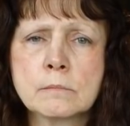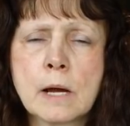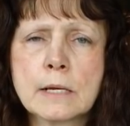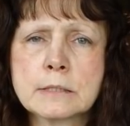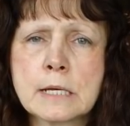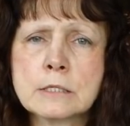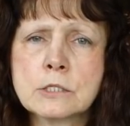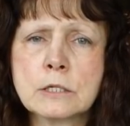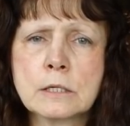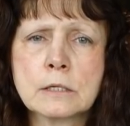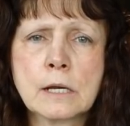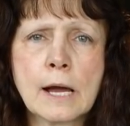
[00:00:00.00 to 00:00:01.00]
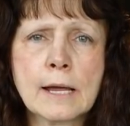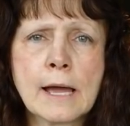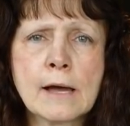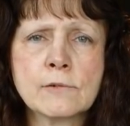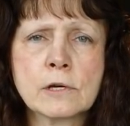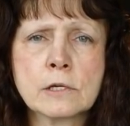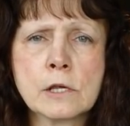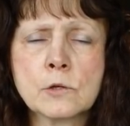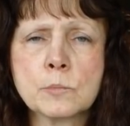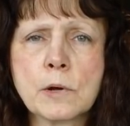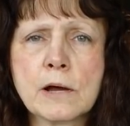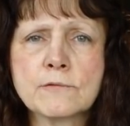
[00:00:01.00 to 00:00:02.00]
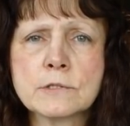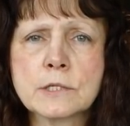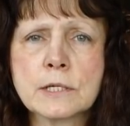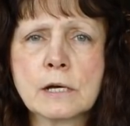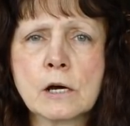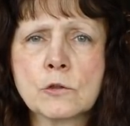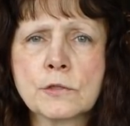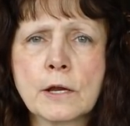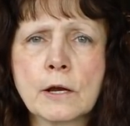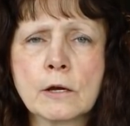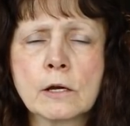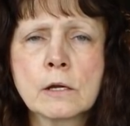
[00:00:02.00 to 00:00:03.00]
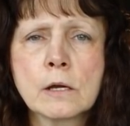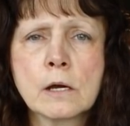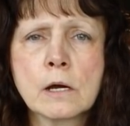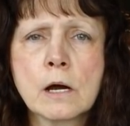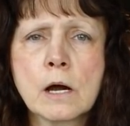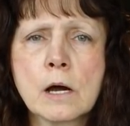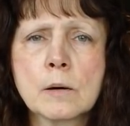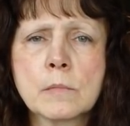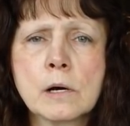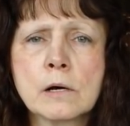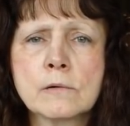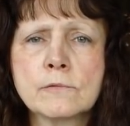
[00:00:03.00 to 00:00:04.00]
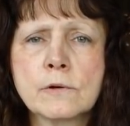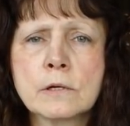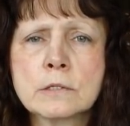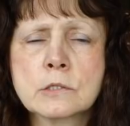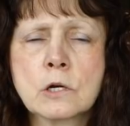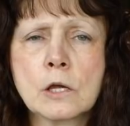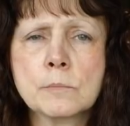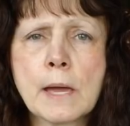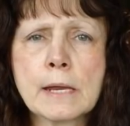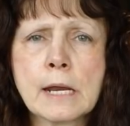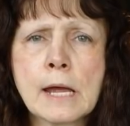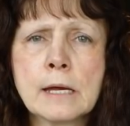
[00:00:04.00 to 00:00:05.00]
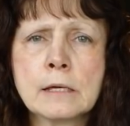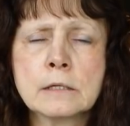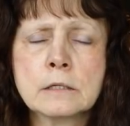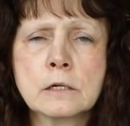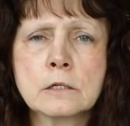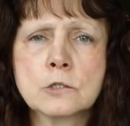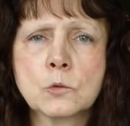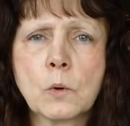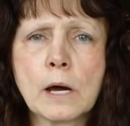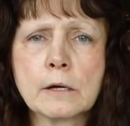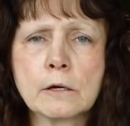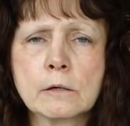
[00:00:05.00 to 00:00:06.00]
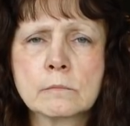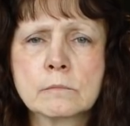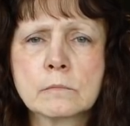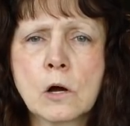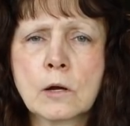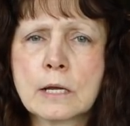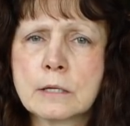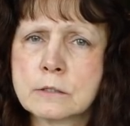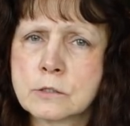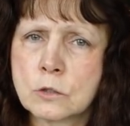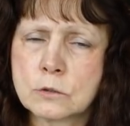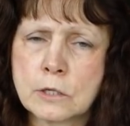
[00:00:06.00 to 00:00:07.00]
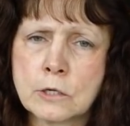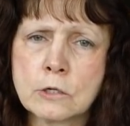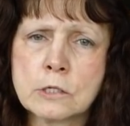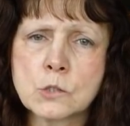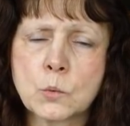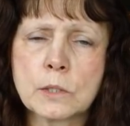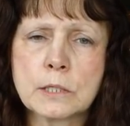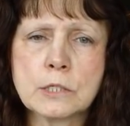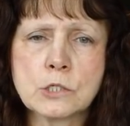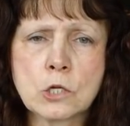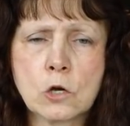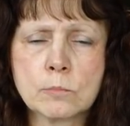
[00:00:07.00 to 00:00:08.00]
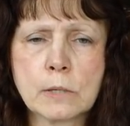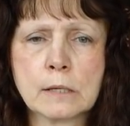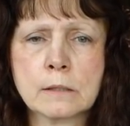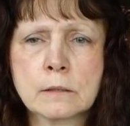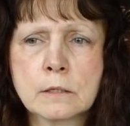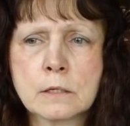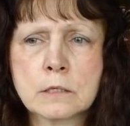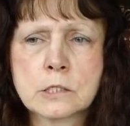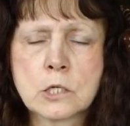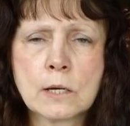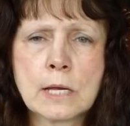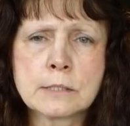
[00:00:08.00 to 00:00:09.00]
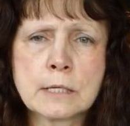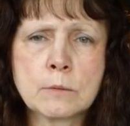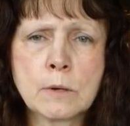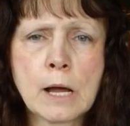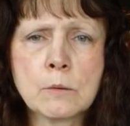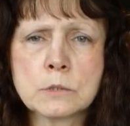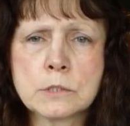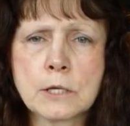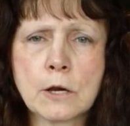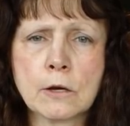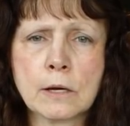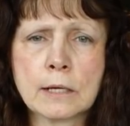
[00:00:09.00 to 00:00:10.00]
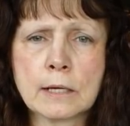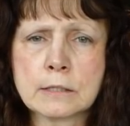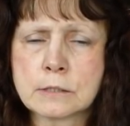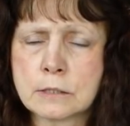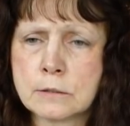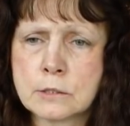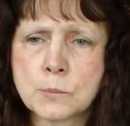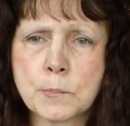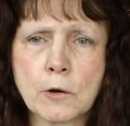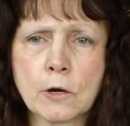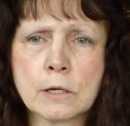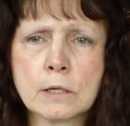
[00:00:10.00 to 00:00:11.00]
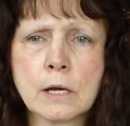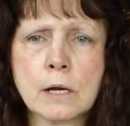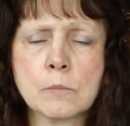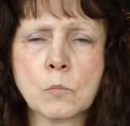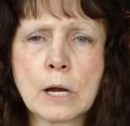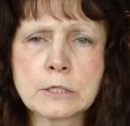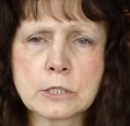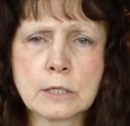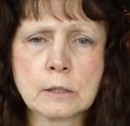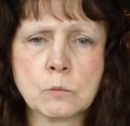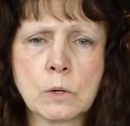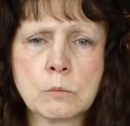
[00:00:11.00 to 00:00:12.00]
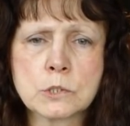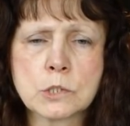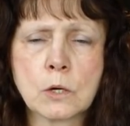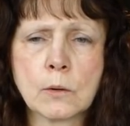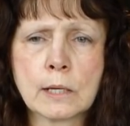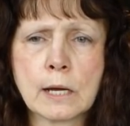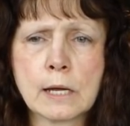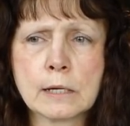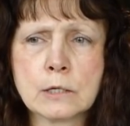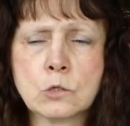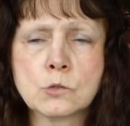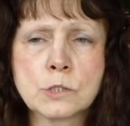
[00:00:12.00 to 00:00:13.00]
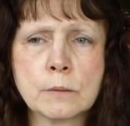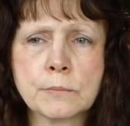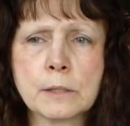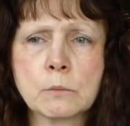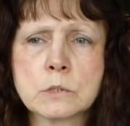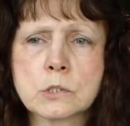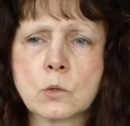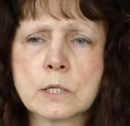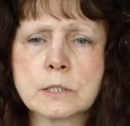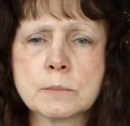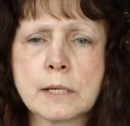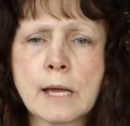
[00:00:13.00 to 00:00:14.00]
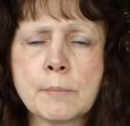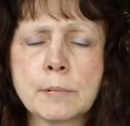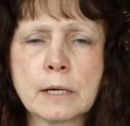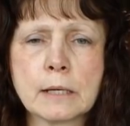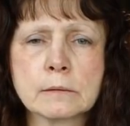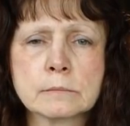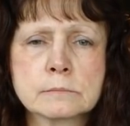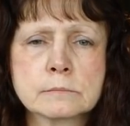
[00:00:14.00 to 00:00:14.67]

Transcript: my attention. I have another prophecy out there. Um, of, it's called Manhattan Underwater. Okay, so here is what he showed me. So as I, I, was there, I guess in the spirit, um, watching what was going on, I knew something was going to be happening.